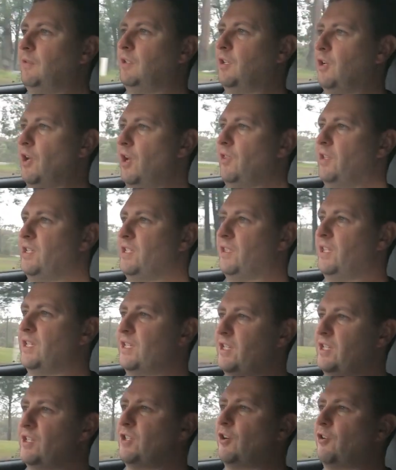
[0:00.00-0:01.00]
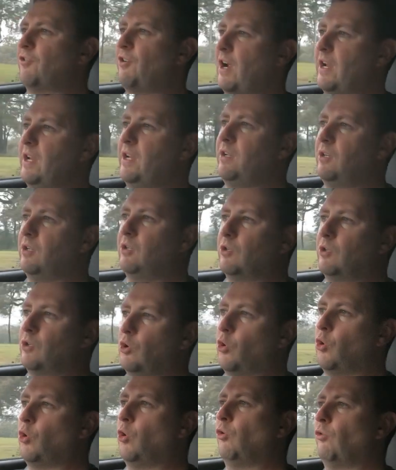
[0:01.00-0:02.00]
you know, this is a great
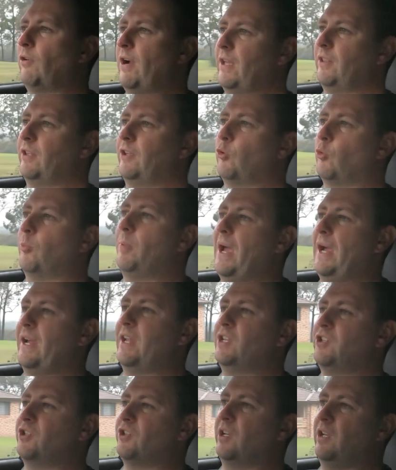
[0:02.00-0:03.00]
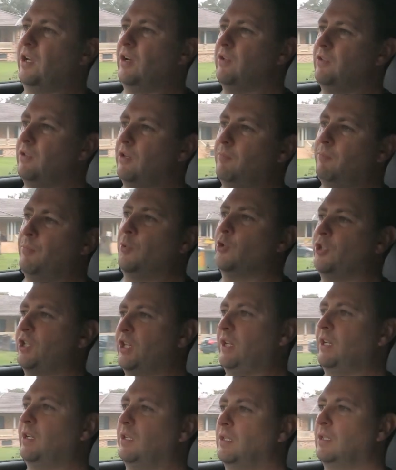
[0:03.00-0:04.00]
all-round little package now,
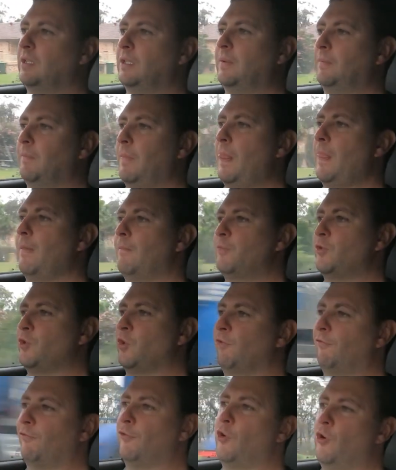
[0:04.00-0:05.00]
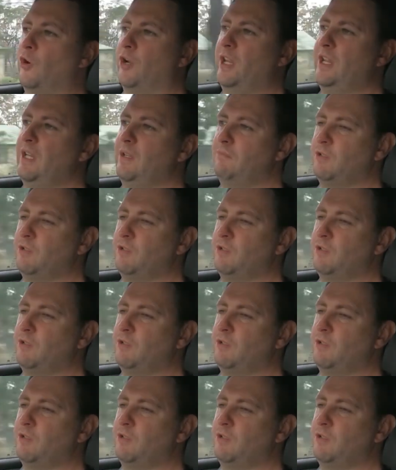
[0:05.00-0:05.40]
pushing 240,